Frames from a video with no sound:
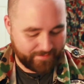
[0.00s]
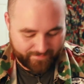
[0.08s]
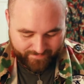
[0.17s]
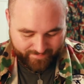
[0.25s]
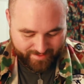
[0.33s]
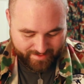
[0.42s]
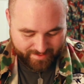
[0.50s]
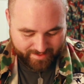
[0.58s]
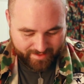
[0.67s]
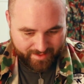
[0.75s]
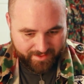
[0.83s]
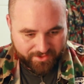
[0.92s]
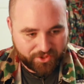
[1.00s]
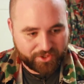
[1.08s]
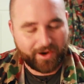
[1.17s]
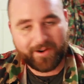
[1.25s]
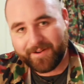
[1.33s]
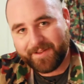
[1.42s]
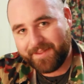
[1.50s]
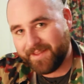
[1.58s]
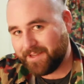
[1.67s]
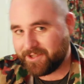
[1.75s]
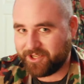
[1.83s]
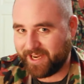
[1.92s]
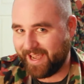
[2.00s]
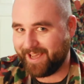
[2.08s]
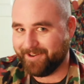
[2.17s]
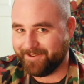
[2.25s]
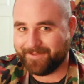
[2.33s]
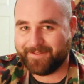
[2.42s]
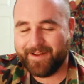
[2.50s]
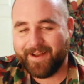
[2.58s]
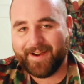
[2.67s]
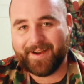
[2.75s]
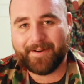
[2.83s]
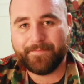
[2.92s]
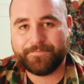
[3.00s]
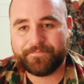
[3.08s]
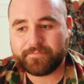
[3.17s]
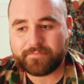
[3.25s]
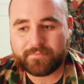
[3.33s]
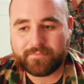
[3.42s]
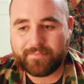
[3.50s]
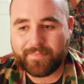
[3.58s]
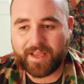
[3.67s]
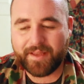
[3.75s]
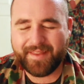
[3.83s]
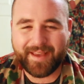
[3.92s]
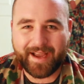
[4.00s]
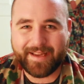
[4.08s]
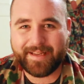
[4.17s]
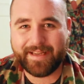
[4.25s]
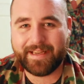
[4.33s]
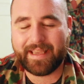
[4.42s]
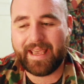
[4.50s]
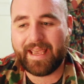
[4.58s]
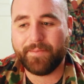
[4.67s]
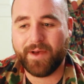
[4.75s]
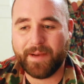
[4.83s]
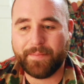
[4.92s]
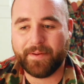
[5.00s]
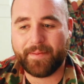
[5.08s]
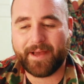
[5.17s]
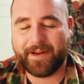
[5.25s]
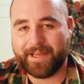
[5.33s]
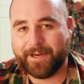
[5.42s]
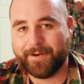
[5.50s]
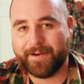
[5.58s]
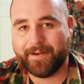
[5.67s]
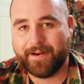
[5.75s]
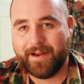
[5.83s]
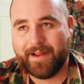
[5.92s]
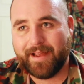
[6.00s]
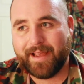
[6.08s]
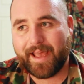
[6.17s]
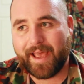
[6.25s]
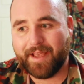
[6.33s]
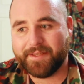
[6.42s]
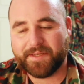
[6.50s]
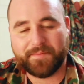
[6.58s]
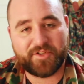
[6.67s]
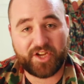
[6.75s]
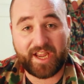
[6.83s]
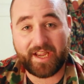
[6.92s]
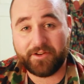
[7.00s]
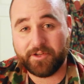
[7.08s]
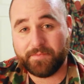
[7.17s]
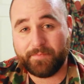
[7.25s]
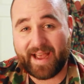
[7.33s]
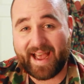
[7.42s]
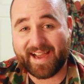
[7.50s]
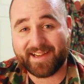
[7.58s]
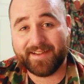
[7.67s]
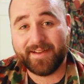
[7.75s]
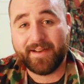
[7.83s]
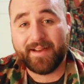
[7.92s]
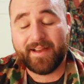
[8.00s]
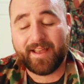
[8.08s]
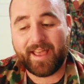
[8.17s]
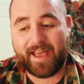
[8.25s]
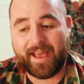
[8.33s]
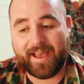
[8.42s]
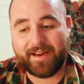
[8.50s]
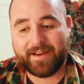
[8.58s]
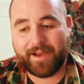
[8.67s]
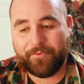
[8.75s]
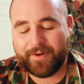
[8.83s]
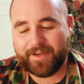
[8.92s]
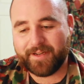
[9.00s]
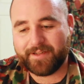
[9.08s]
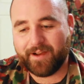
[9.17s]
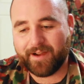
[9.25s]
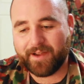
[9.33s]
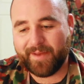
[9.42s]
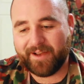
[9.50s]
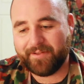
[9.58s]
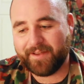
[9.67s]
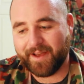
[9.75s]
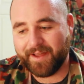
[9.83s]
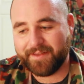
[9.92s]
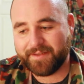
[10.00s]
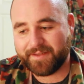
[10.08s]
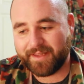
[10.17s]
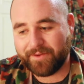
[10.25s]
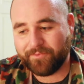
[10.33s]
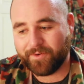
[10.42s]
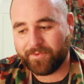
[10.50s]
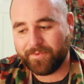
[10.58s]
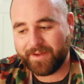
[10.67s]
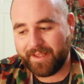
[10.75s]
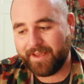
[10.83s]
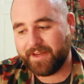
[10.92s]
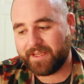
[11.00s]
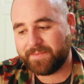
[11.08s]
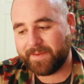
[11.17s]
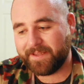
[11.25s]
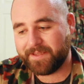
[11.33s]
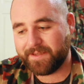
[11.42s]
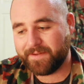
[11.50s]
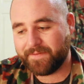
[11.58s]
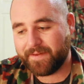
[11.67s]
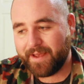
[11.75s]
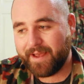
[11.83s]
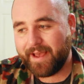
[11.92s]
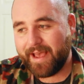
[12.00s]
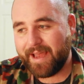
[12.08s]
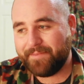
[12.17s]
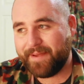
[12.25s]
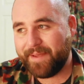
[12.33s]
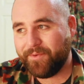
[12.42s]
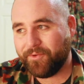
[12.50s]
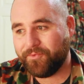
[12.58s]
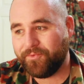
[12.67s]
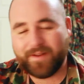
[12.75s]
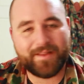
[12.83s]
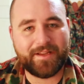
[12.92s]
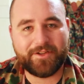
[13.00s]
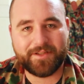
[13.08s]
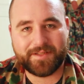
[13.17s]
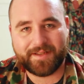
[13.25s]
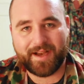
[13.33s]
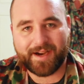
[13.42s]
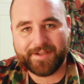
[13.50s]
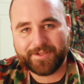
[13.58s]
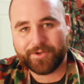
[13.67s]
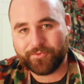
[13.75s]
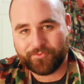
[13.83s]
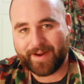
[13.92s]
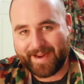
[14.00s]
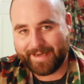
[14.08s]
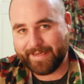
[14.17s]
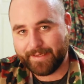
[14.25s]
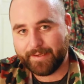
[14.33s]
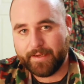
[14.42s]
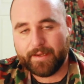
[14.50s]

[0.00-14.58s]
of started this channel. The idea came up about a year and some change back, and I wanted to talk about guns that were really inexpensive and people really just underrated.